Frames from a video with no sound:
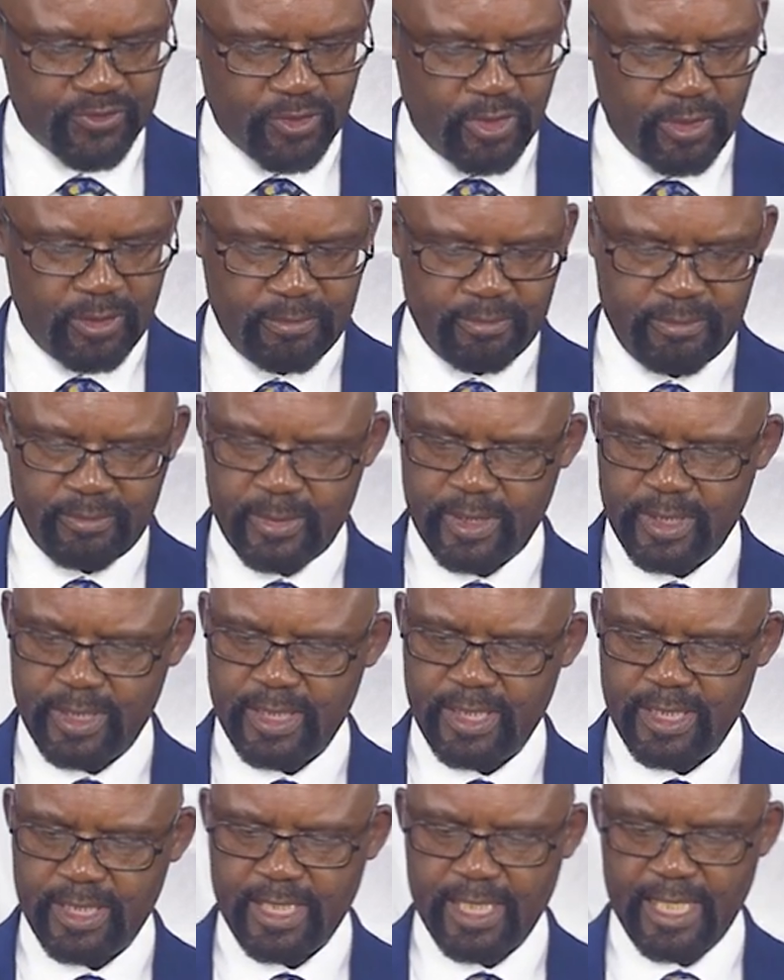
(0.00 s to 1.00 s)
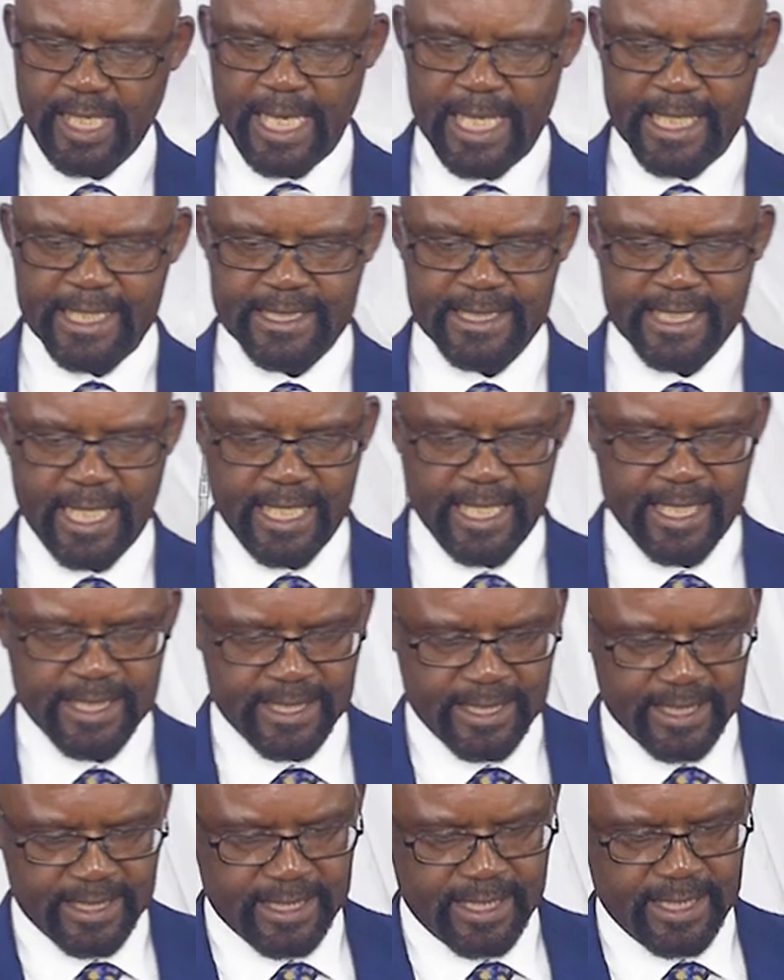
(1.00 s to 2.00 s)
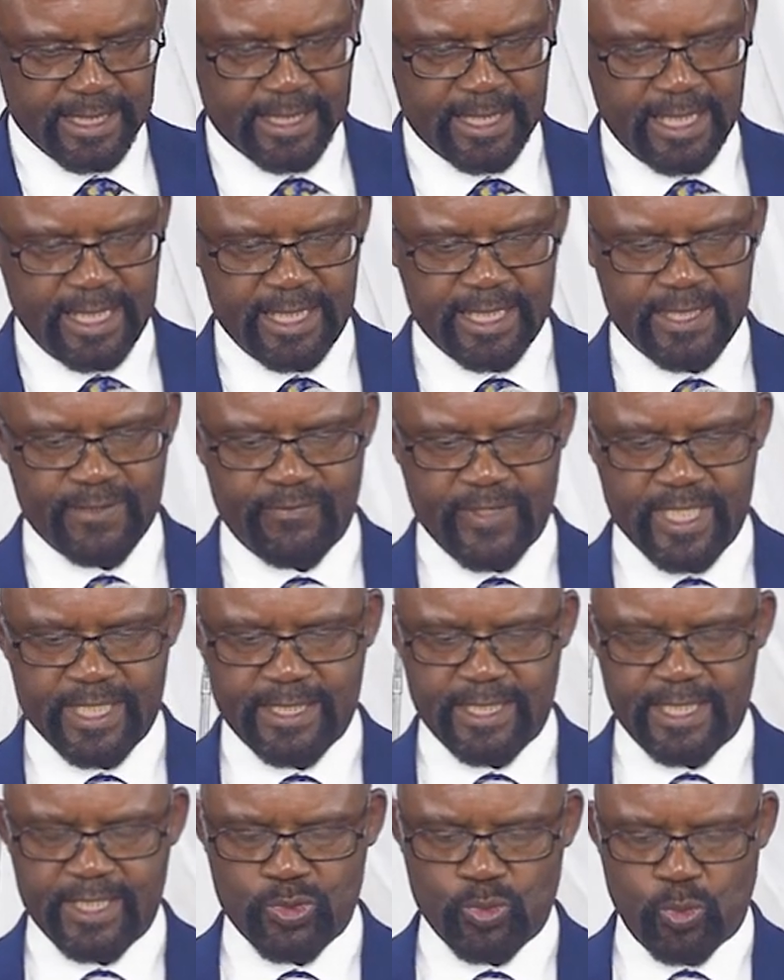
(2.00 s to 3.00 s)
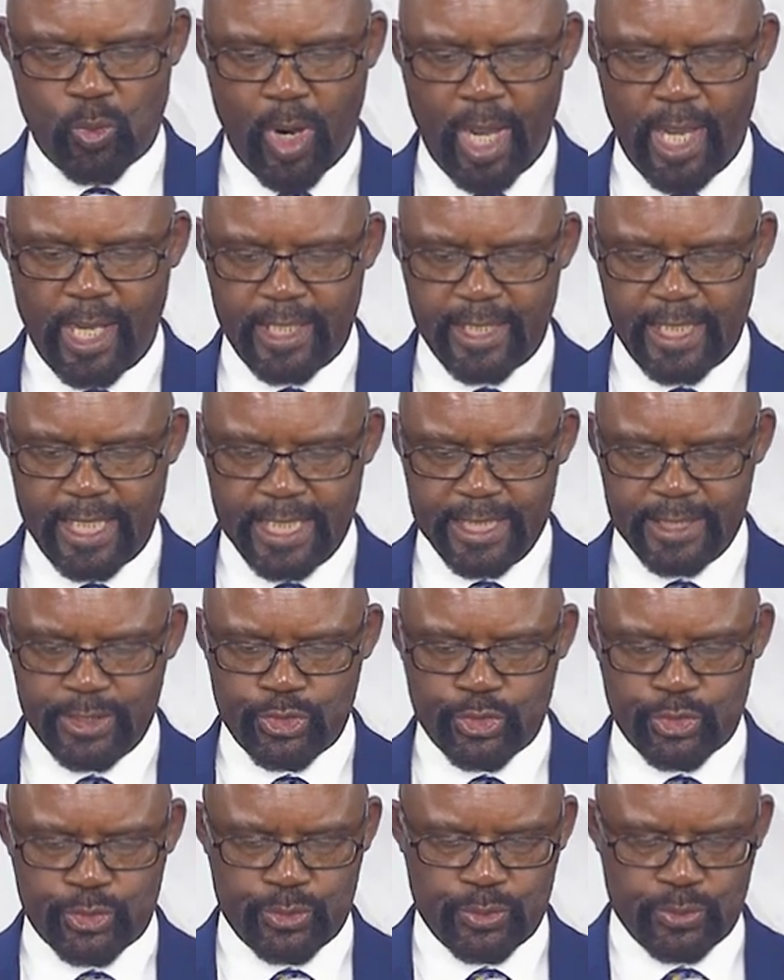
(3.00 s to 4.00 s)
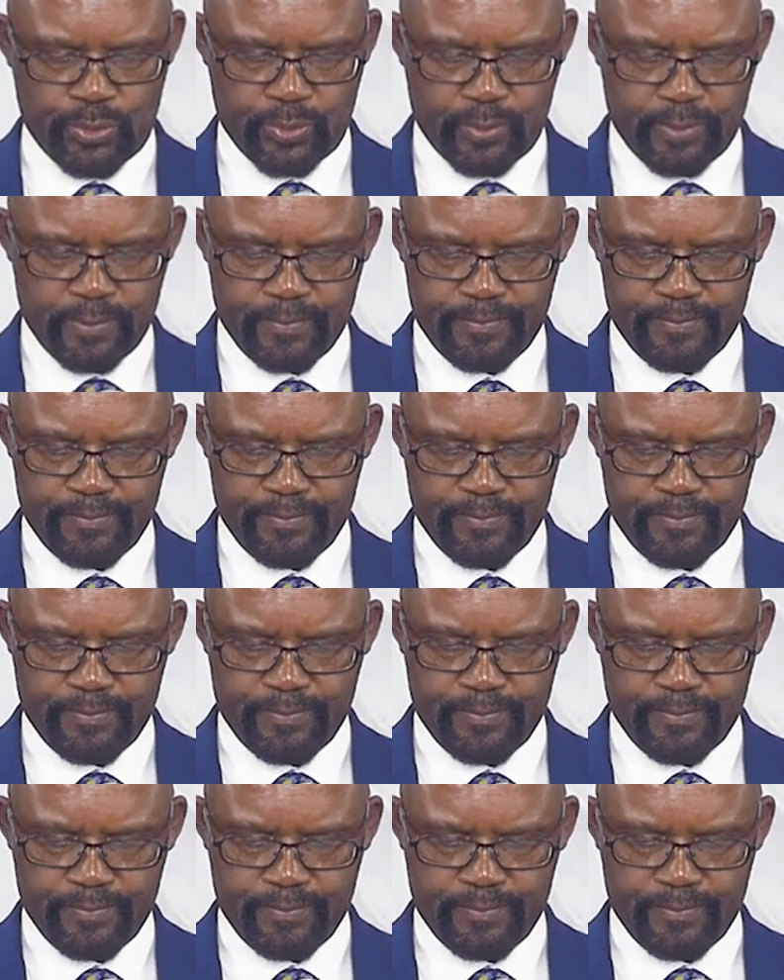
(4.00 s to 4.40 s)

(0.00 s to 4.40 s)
from Isaiah 66, verses 1 and 2.